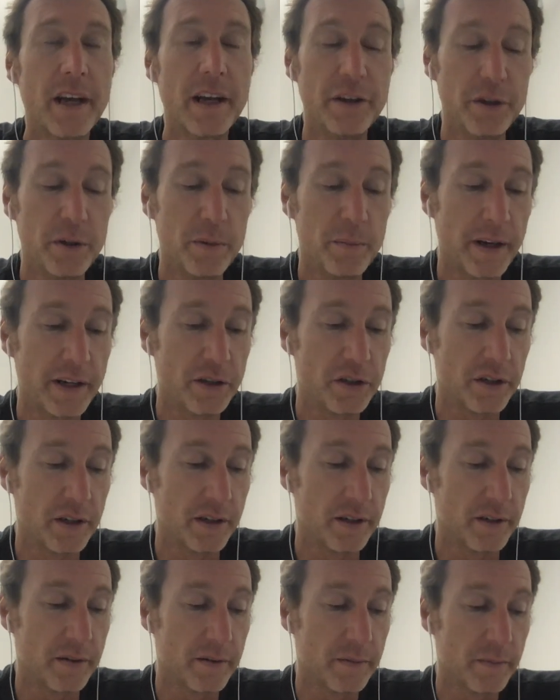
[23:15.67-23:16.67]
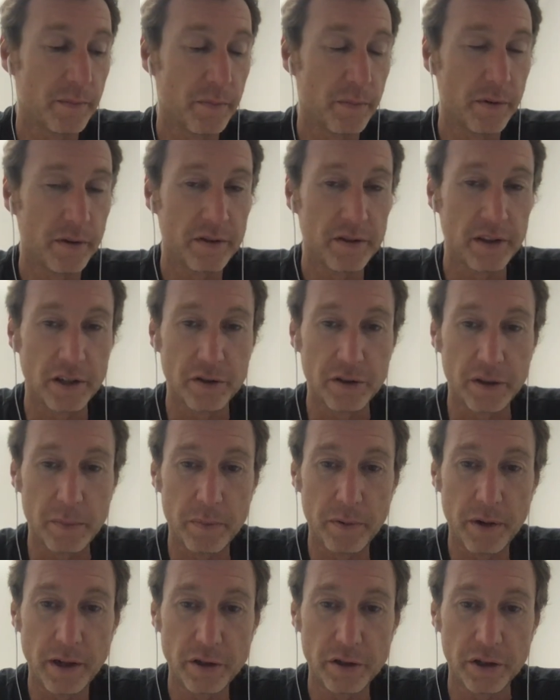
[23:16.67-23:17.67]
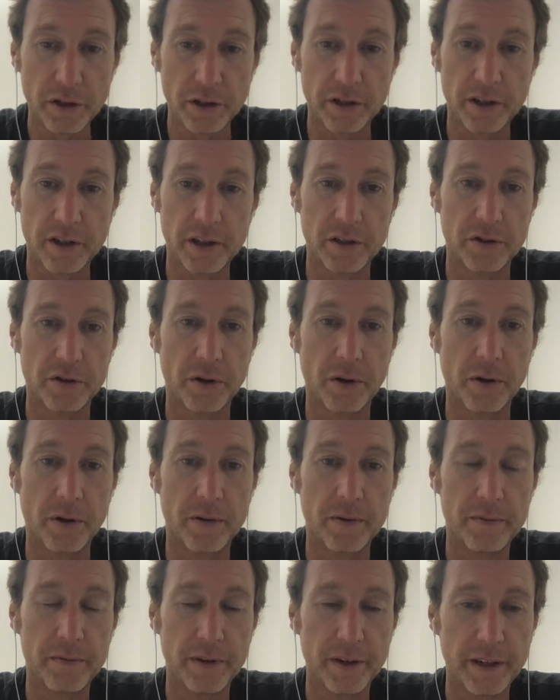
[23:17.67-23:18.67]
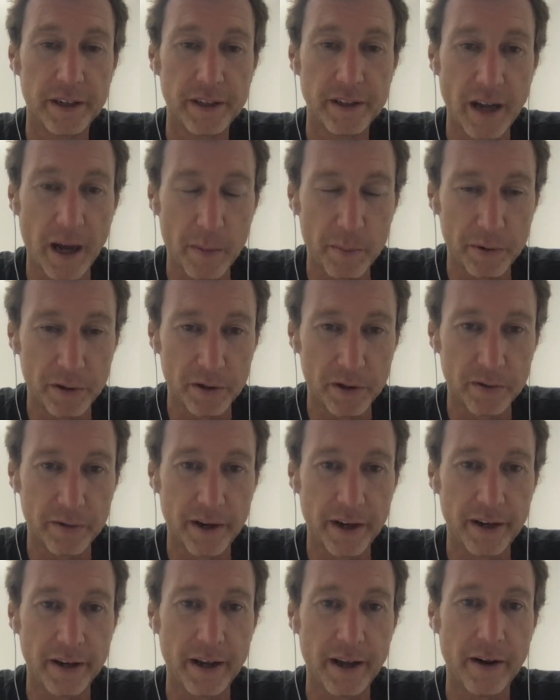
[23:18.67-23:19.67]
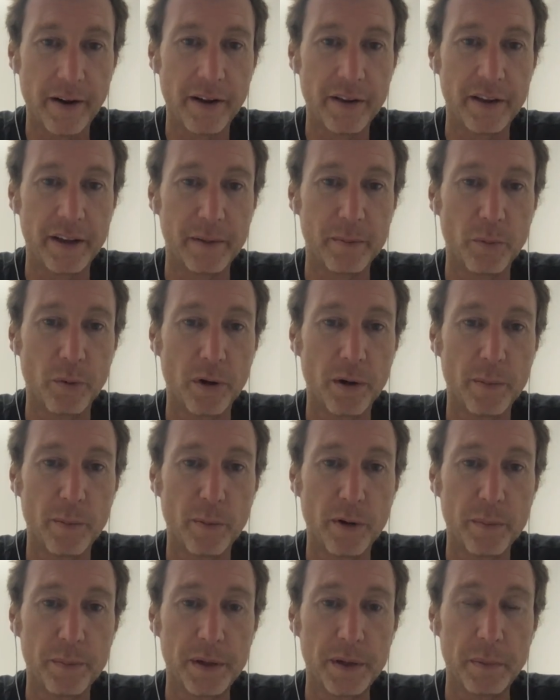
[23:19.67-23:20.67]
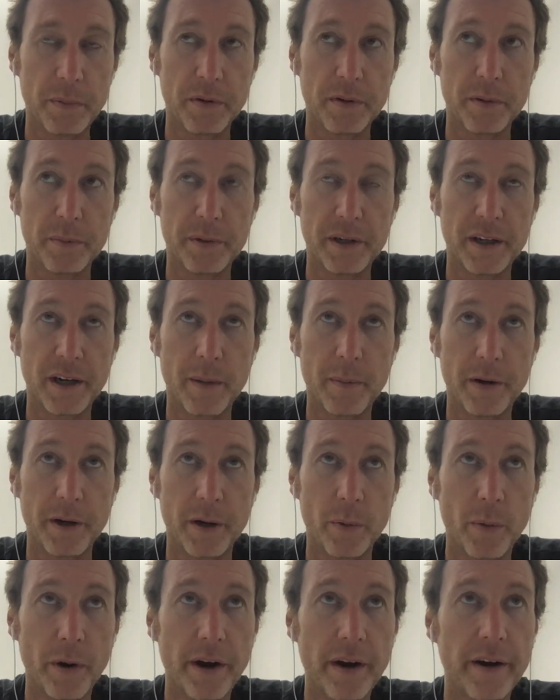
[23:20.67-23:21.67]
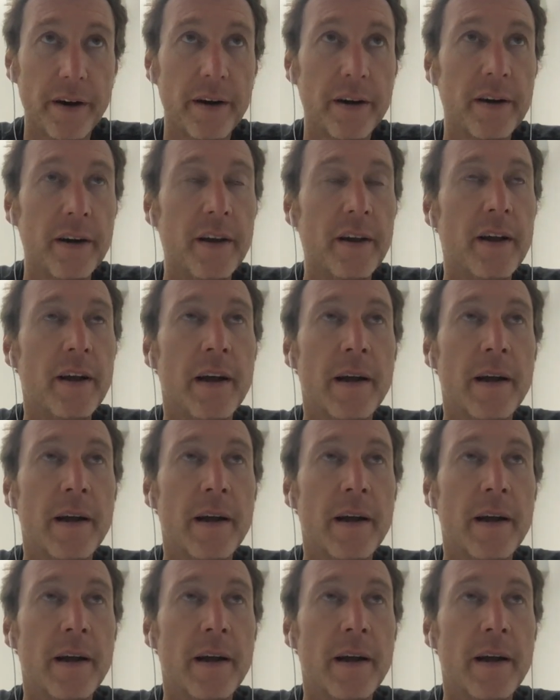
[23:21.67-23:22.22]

And you mentioned essentially blood sugar control, very topical right now. I think more and more people are becoming aware.